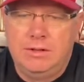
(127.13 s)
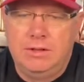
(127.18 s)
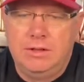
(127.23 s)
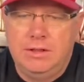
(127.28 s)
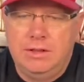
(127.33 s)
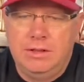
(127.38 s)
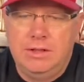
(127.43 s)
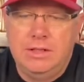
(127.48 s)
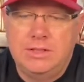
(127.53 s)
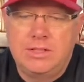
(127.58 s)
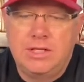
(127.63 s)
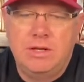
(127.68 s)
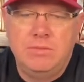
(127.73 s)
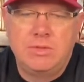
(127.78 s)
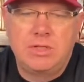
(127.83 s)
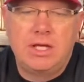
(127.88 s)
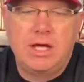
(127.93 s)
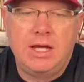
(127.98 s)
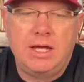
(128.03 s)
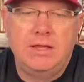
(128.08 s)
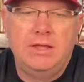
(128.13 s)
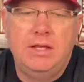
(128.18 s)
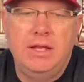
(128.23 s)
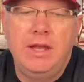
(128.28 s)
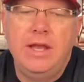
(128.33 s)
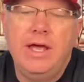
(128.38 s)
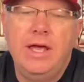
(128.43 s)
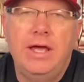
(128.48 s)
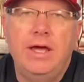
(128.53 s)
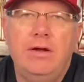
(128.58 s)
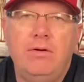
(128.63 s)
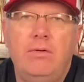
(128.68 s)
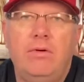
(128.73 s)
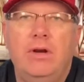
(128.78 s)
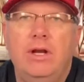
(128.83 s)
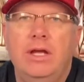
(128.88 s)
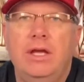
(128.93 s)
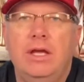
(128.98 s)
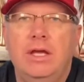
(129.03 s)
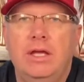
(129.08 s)
it seems like the Ned
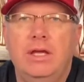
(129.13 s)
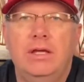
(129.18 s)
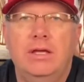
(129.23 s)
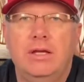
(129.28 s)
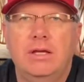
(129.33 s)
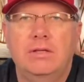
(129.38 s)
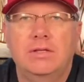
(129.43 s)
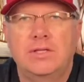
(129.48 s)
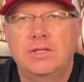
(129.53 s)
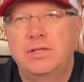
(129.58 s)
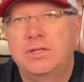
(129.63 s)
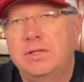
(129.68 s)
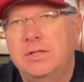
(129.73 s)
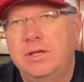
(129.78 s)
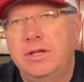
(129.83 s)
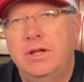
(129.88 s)
rig is,